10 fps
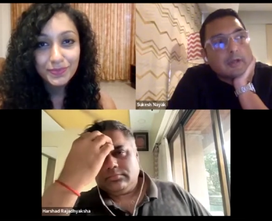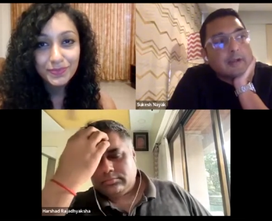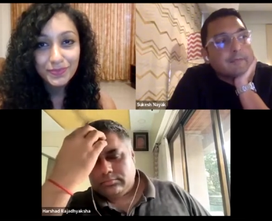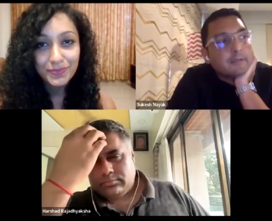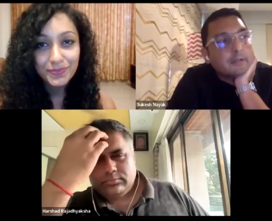Speaker 1: to
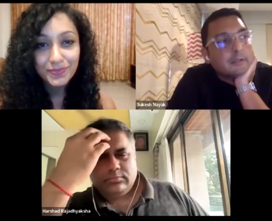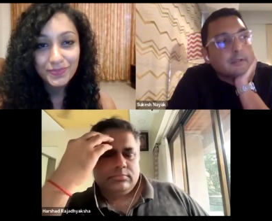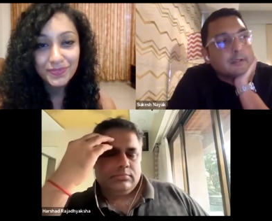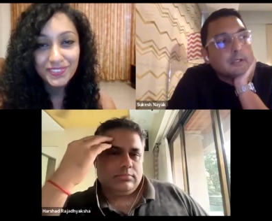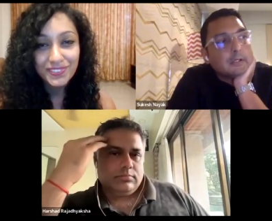have
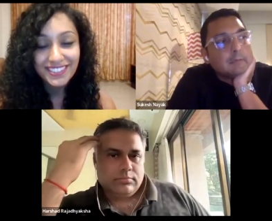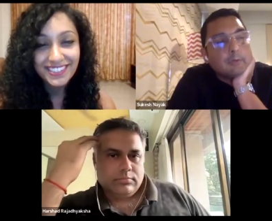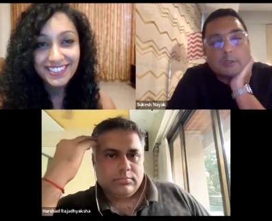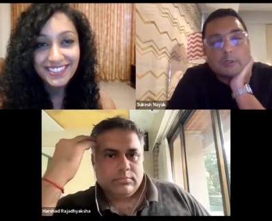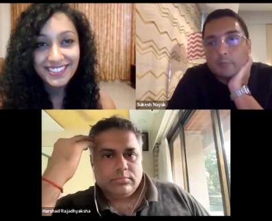the
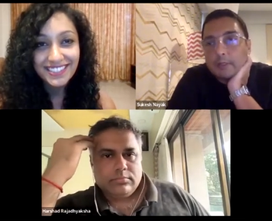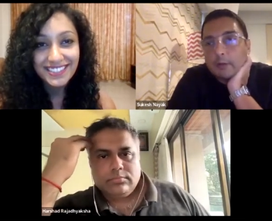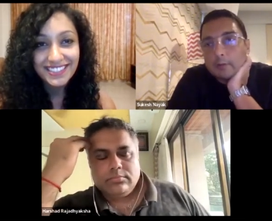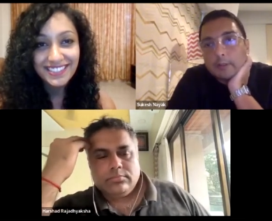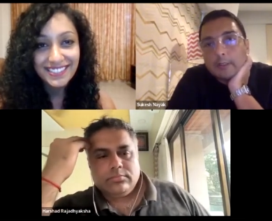because
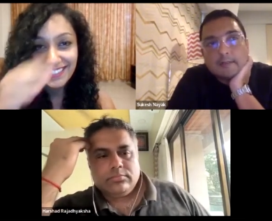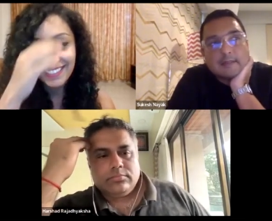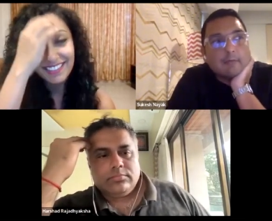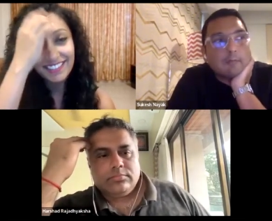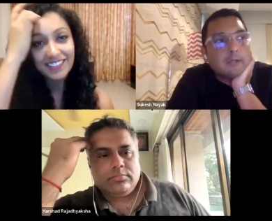without
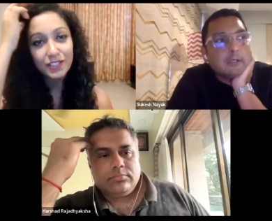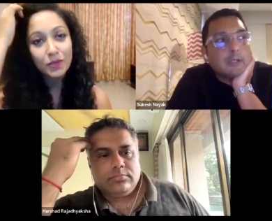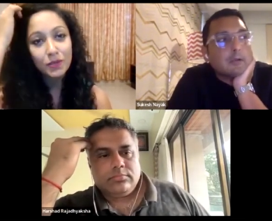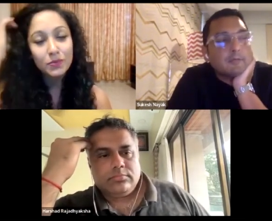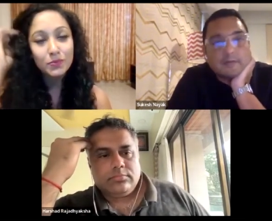earning there will be
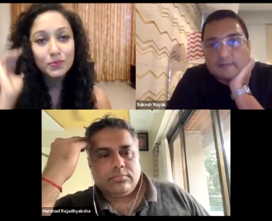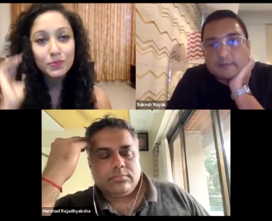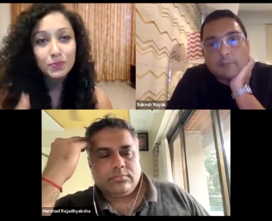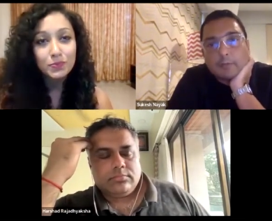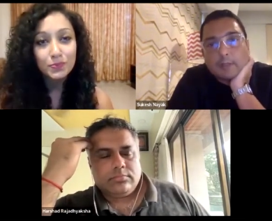none of
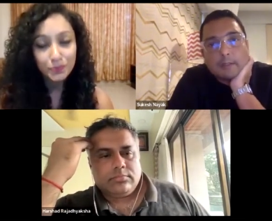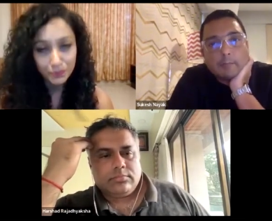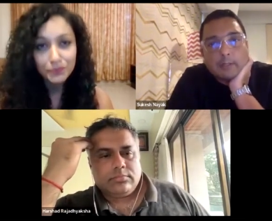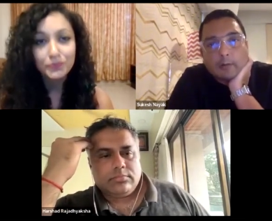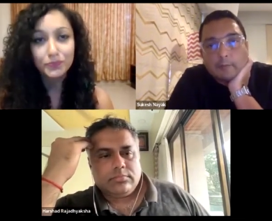this right without
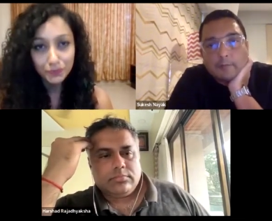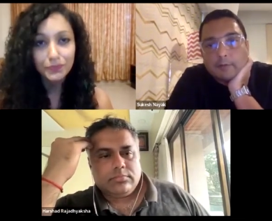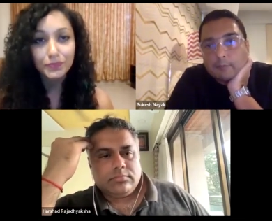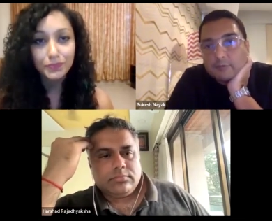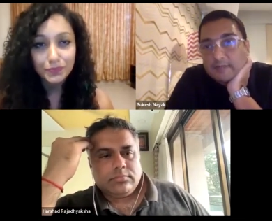there will be none of
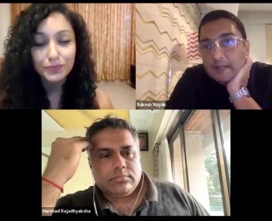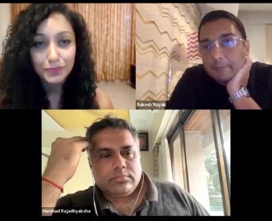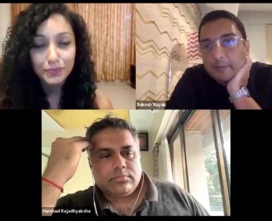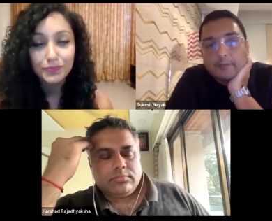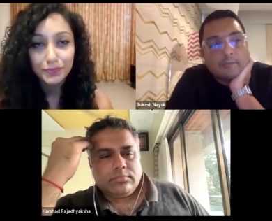it which is
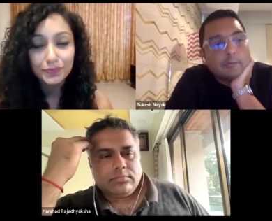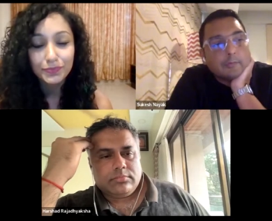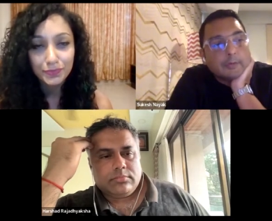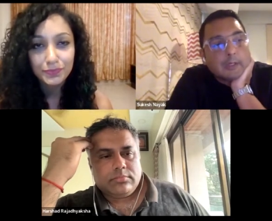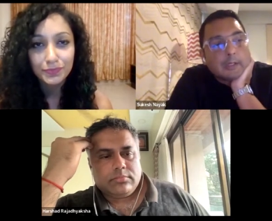happening
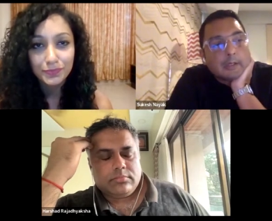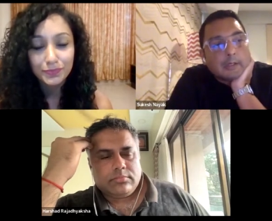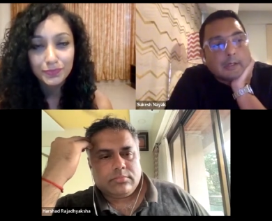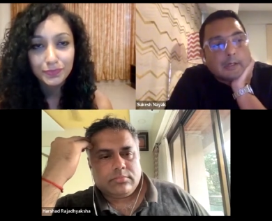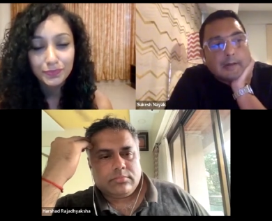so
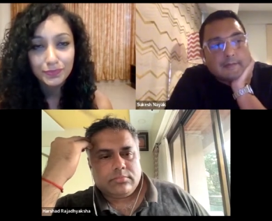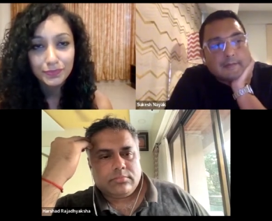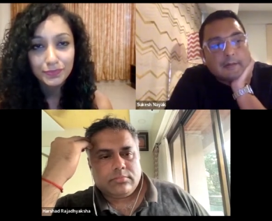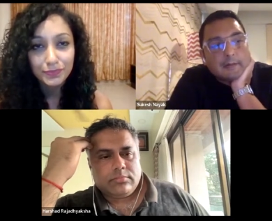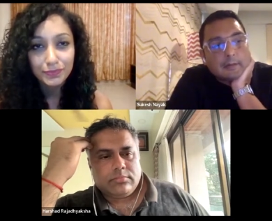i
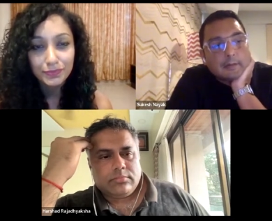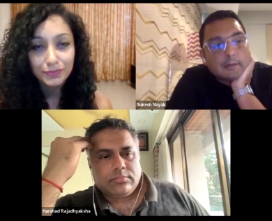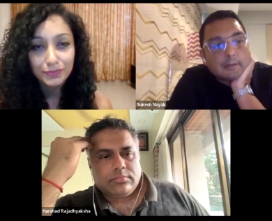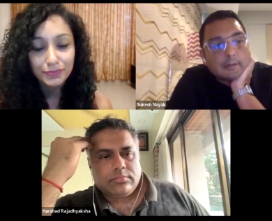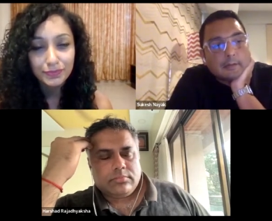think
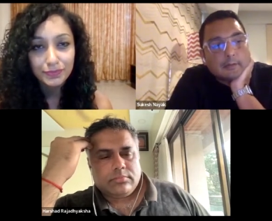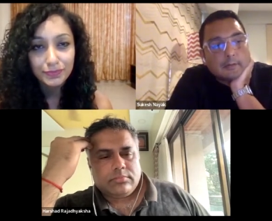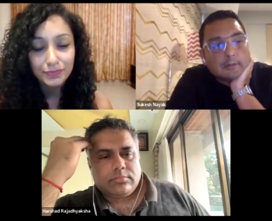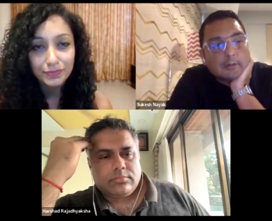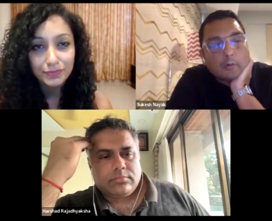uh,
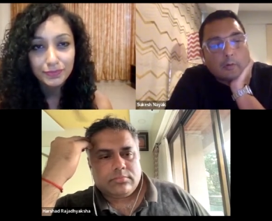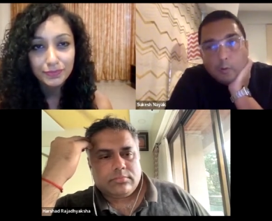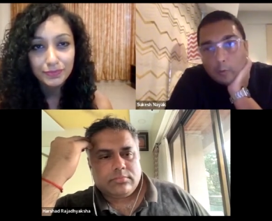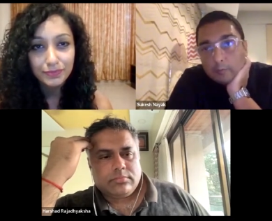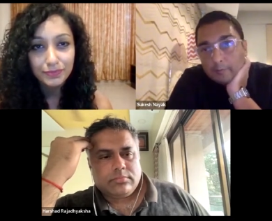
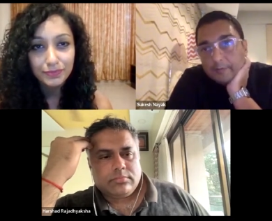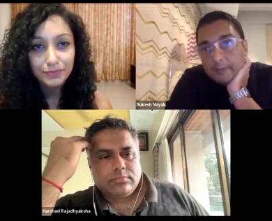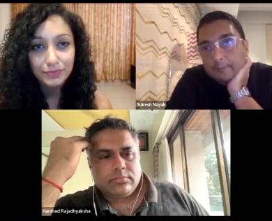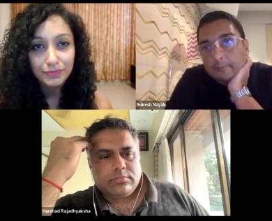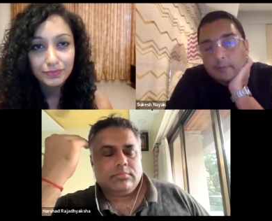all of
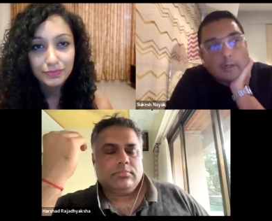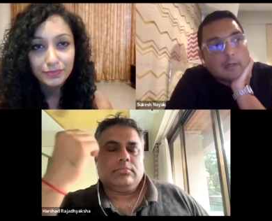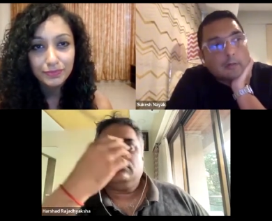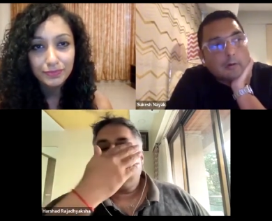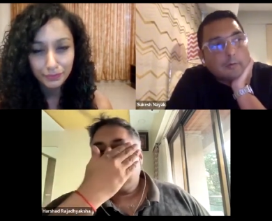them
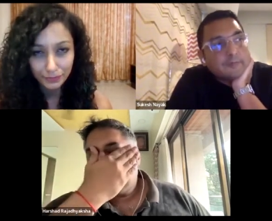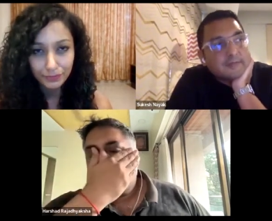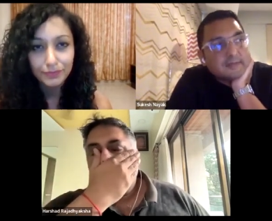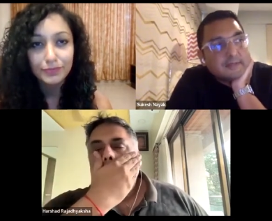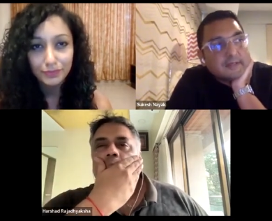are
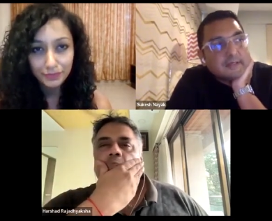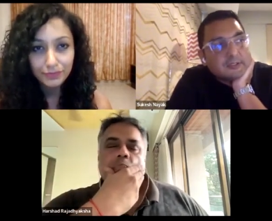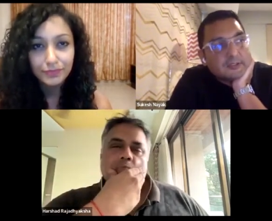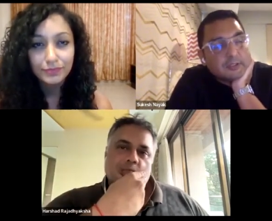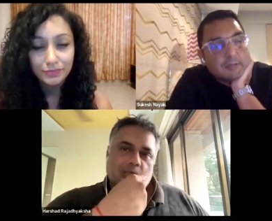obviously
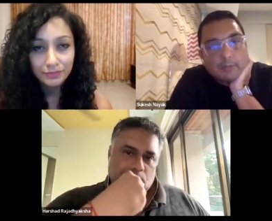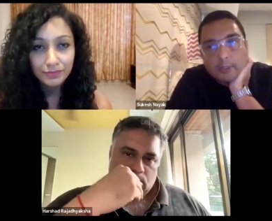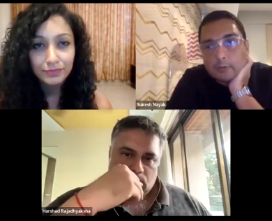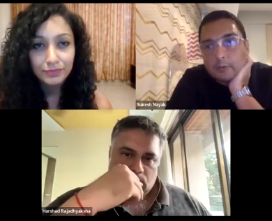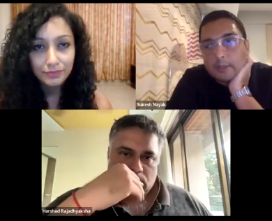
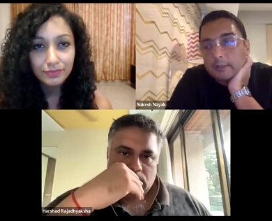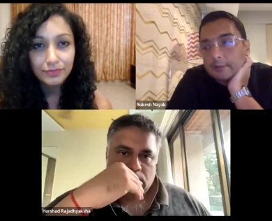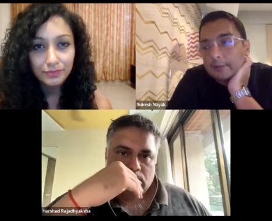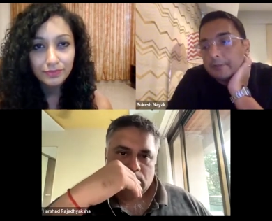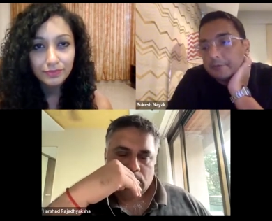extremely good
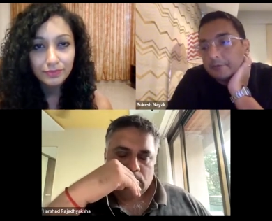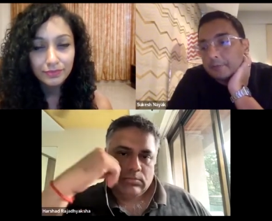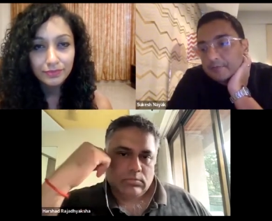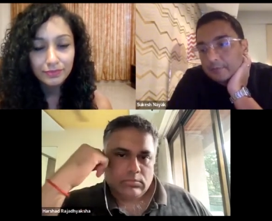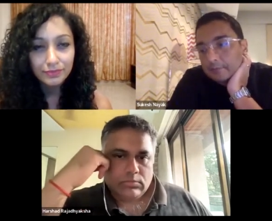at in
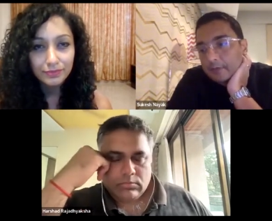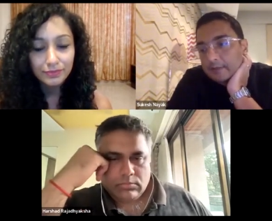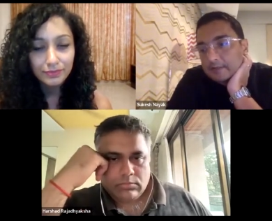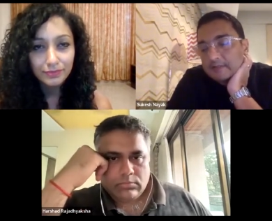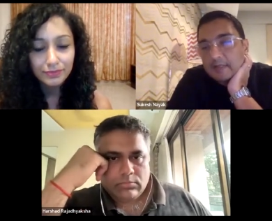terms of
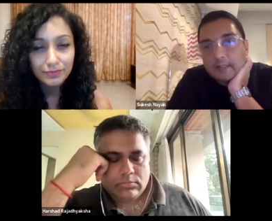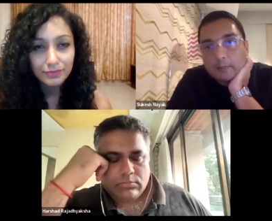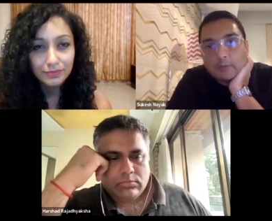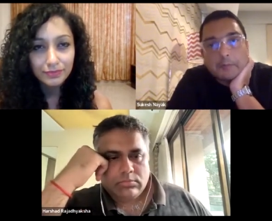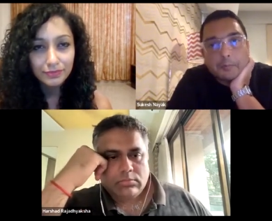
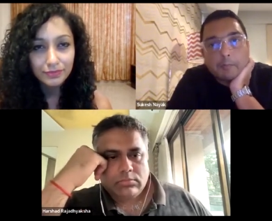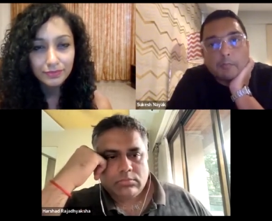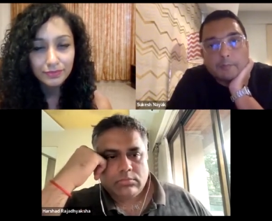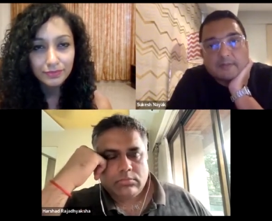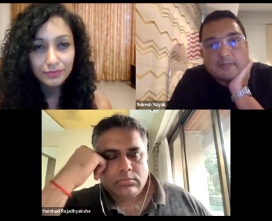understanding what the
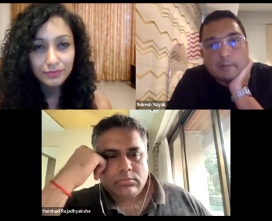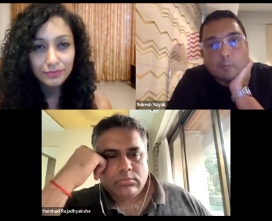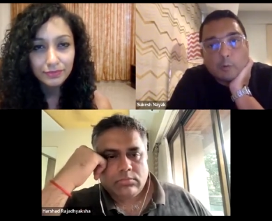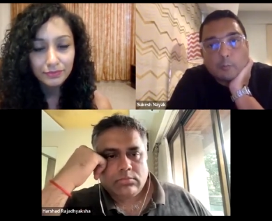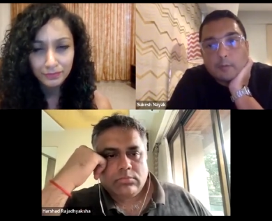problem is
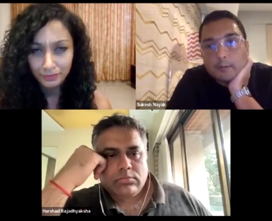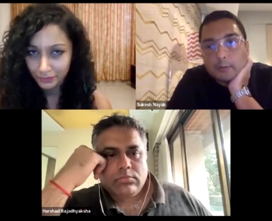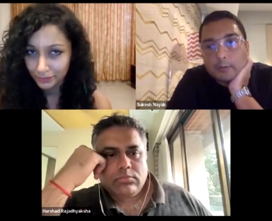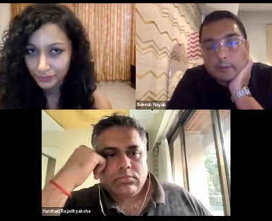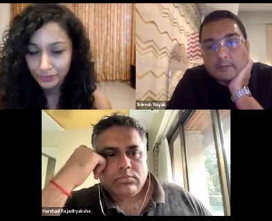and what will
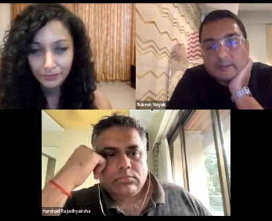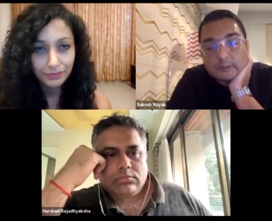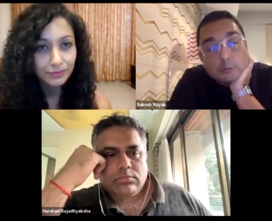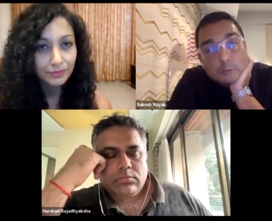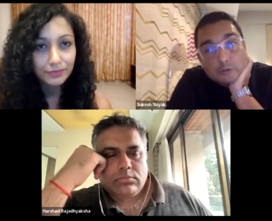the
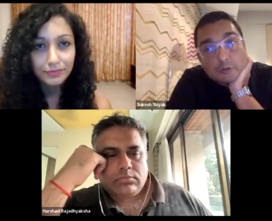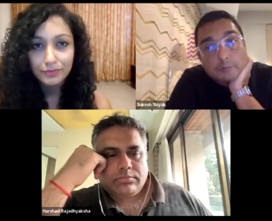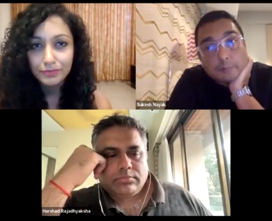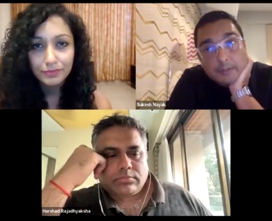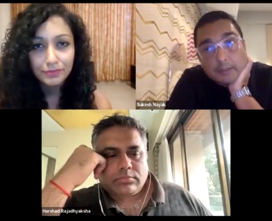
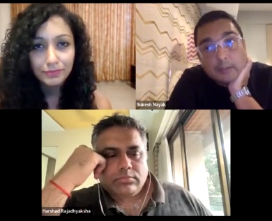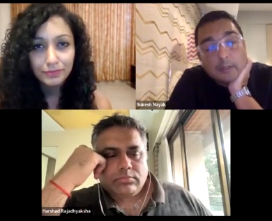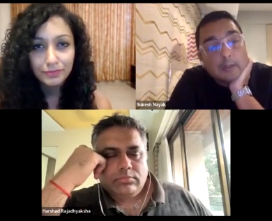solution be